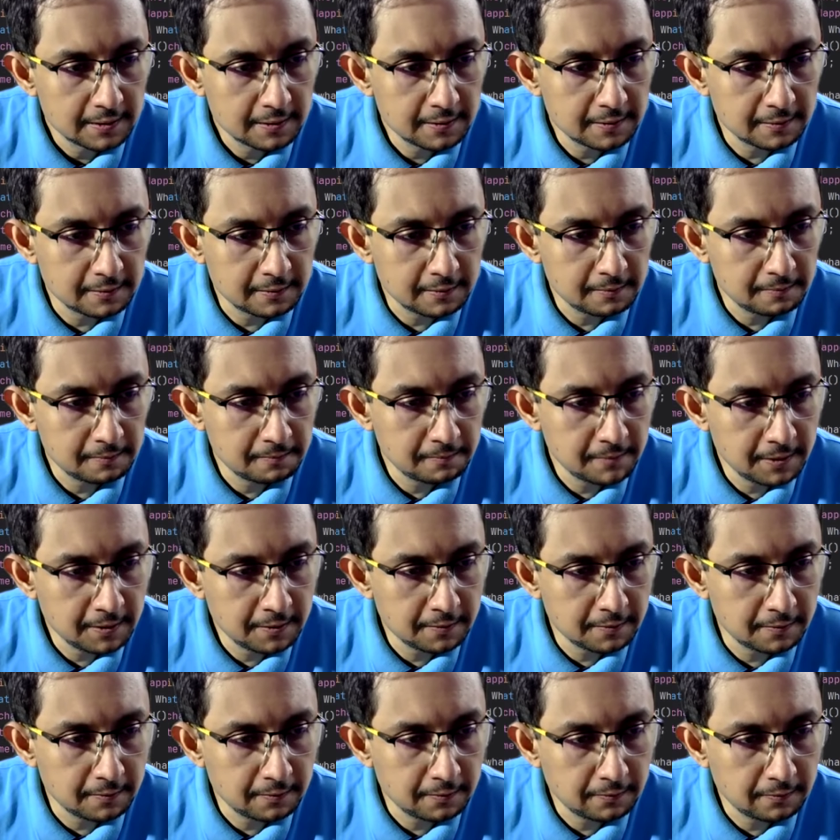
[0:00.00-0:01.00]
tool, new
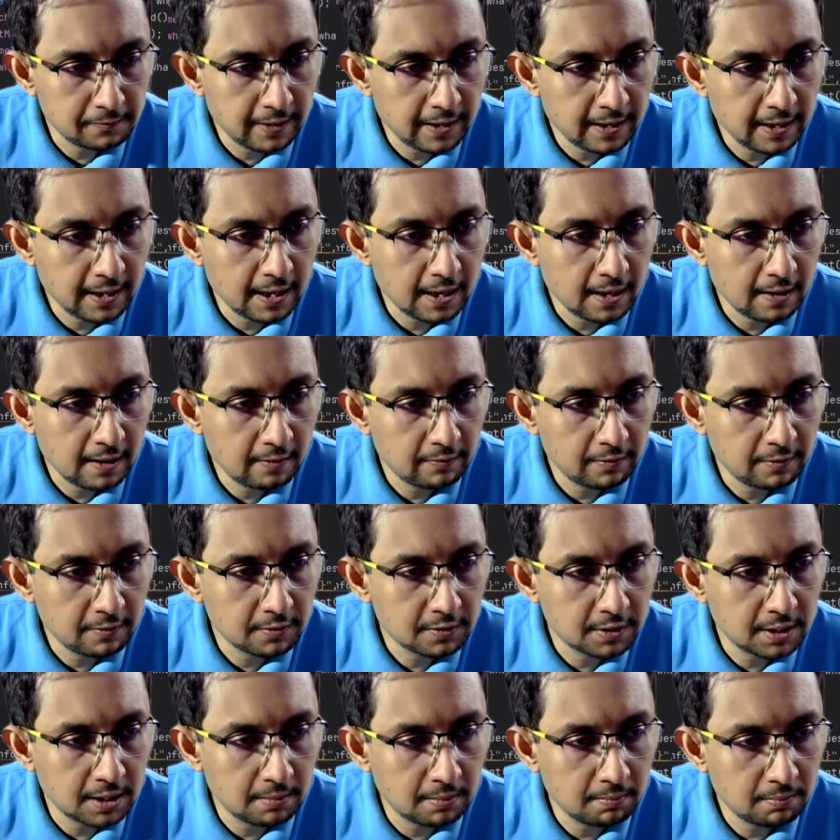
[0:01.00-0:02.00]
tool, where I have
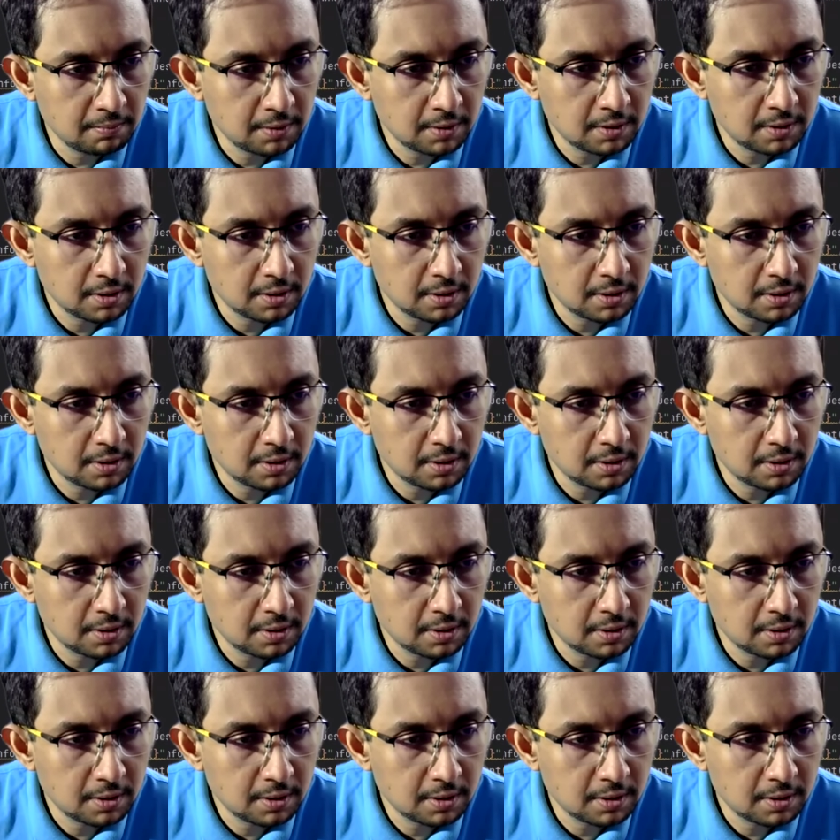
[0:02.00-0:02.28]
used them.